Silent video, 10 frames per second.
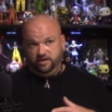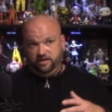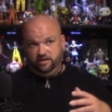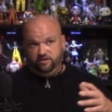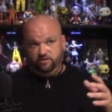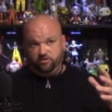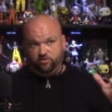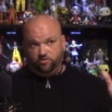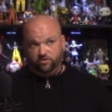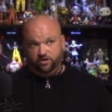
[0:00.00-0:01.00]
and
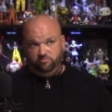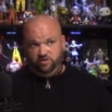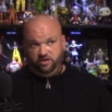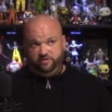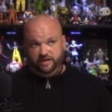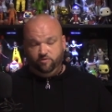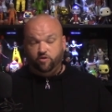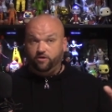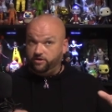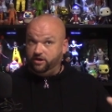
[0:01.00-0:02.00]
Korg and Meek, they
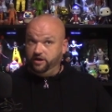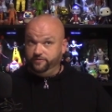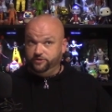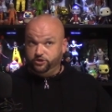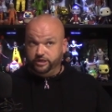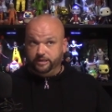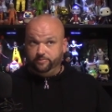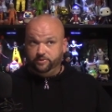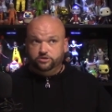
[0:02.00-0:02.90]
weren't on the ship.